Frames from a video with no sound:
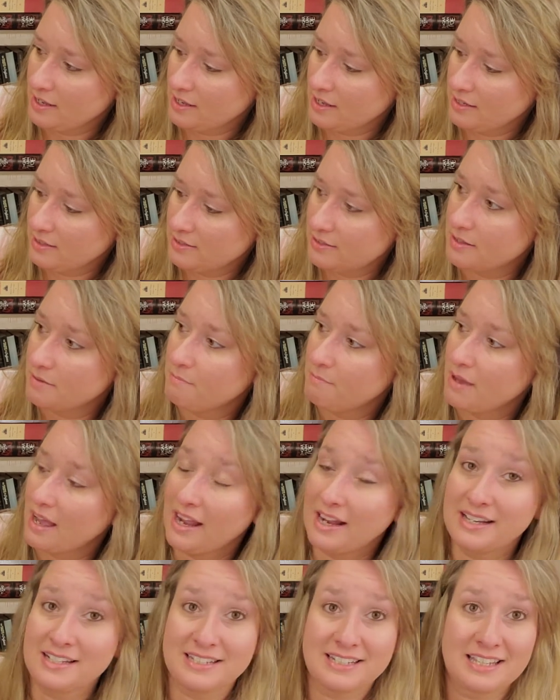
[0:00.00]
Is the
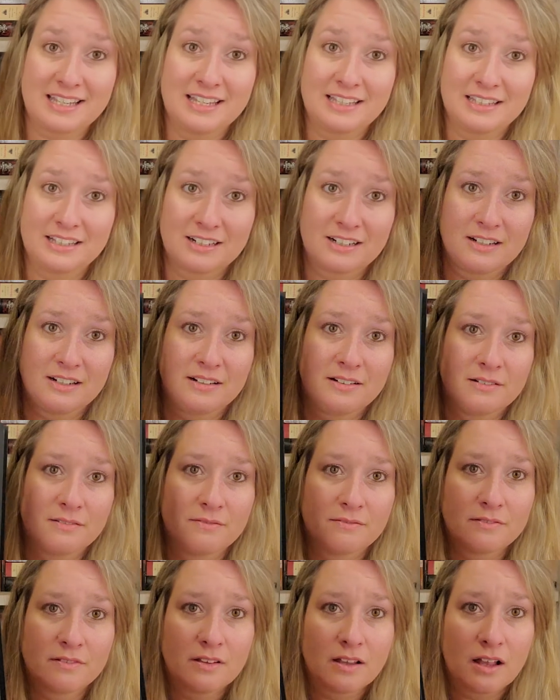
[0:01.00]
Mind Killer.
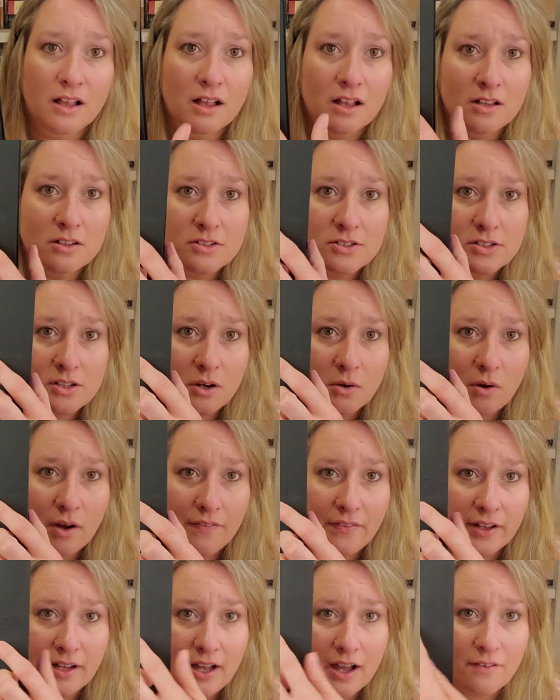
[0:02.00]
Also on
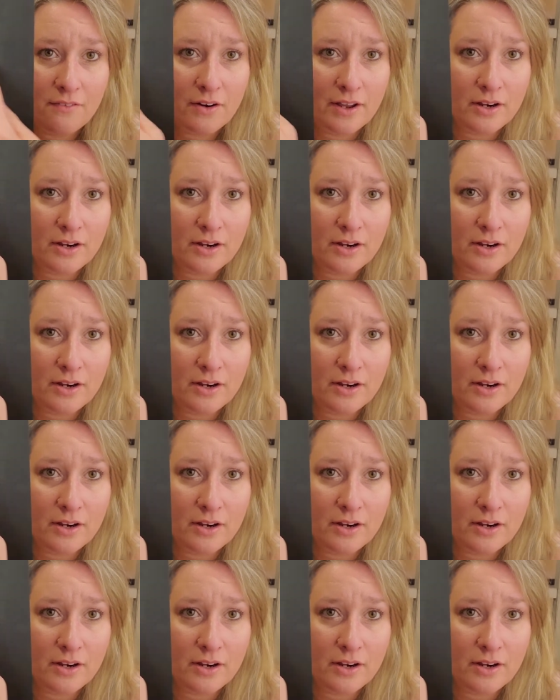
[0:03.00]
the cover,